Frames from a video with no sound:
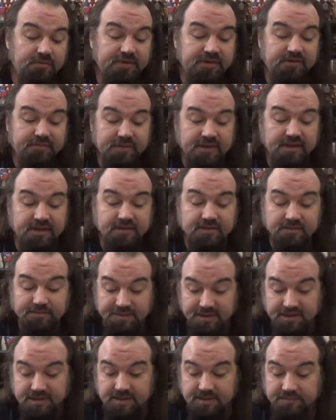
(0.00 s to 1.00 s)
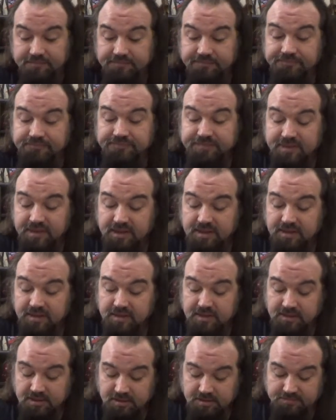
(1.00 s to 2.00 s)
but he's speaking in Topeka.
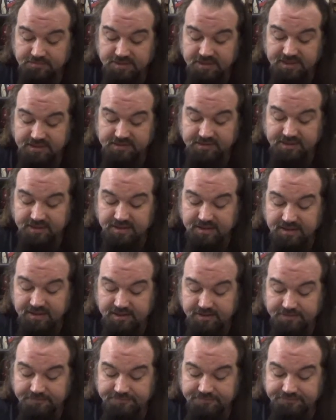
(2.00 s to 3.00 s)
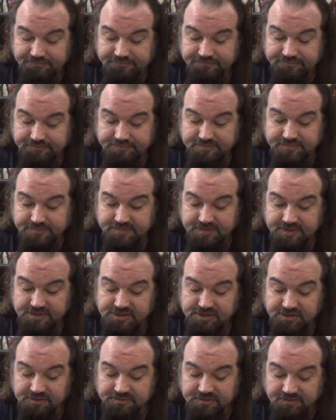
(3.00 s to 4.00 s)
But the
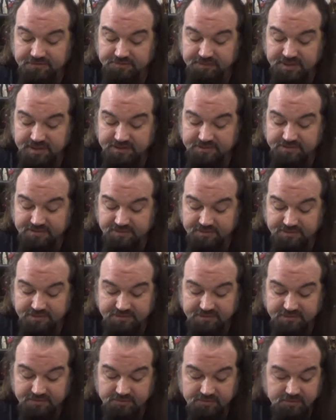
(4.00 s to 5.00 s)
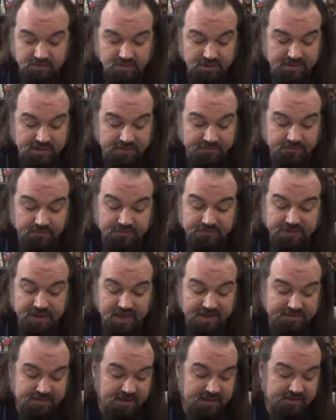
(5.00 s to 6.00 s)
shield thief plans to attempt to
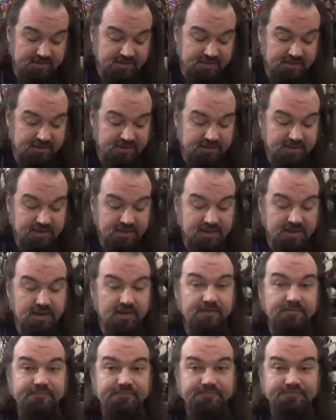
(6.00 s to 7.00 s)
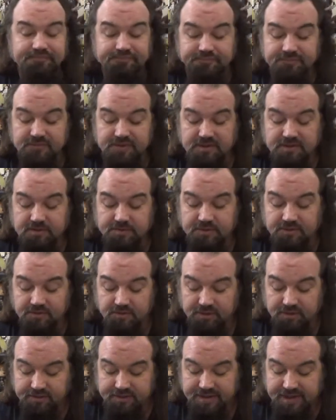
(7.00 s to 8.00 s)
assassinate the
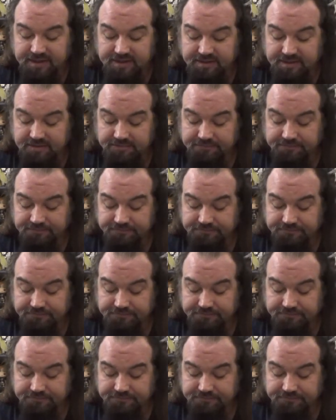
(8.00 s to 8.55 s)
gubernatorial candidate,